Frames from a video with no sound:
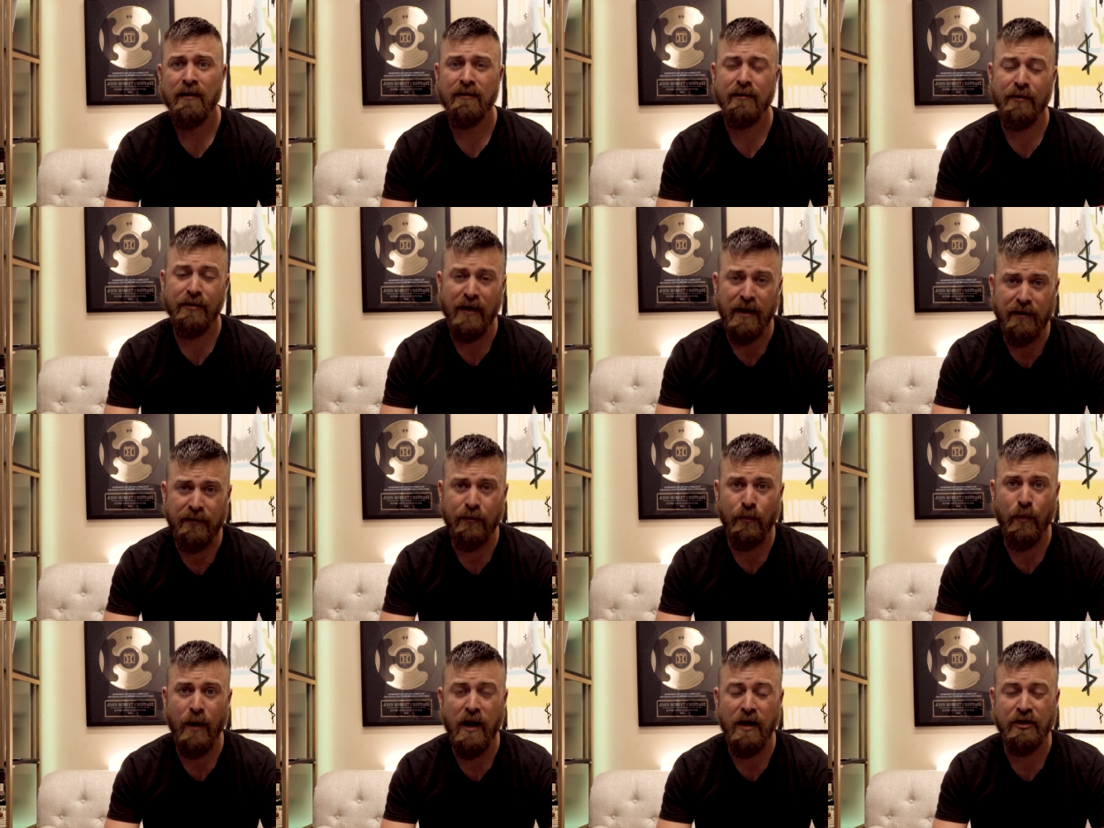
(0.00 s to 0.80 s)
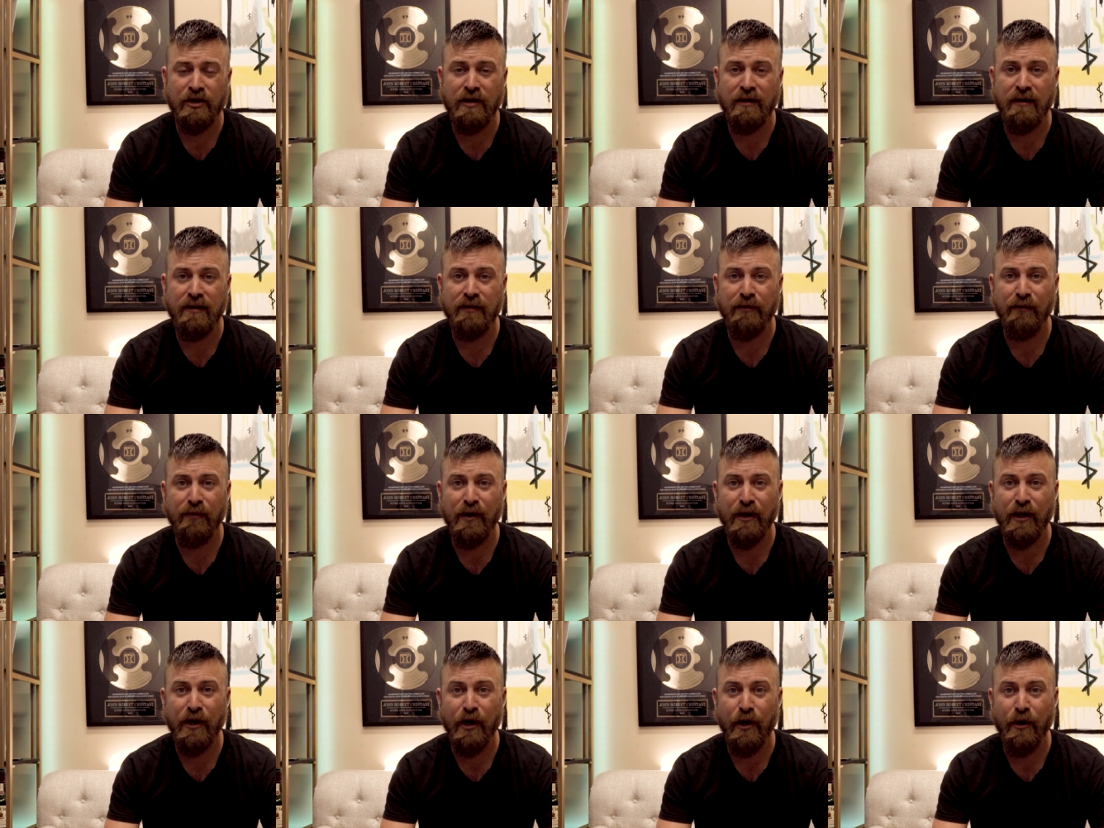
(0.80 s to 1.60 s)
So thanks for watching this
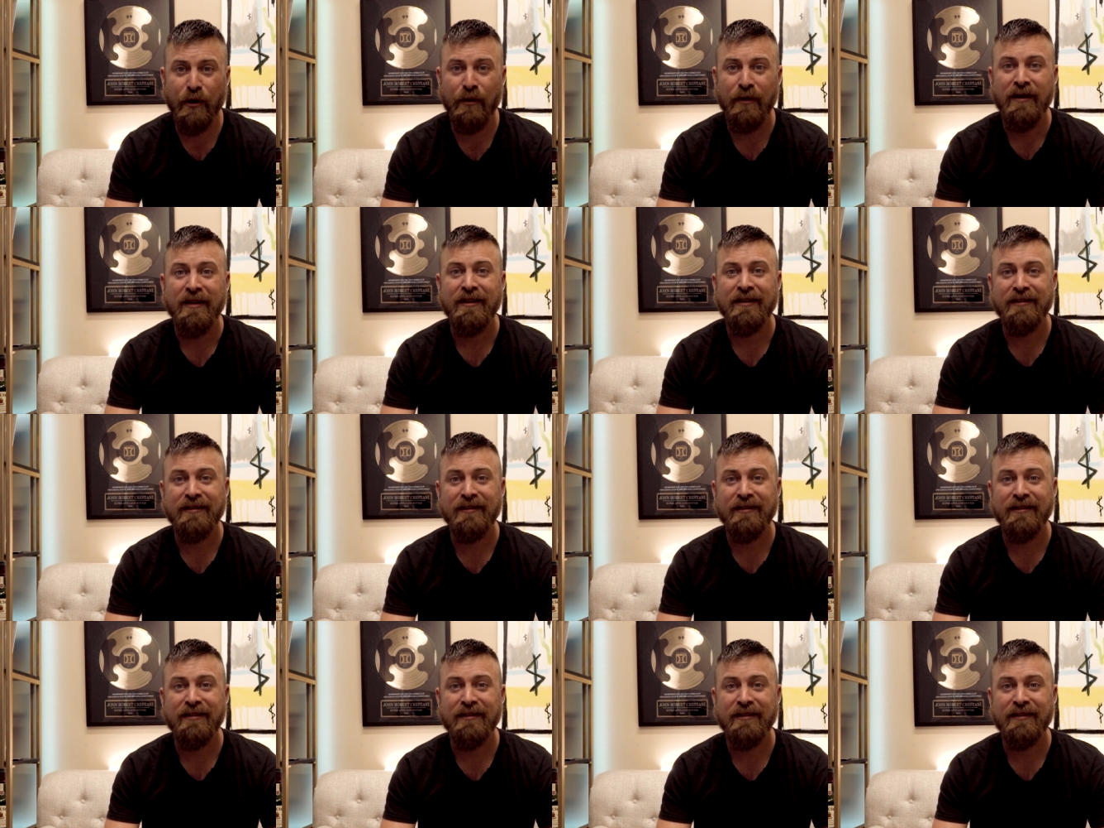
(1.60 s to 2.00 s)
video.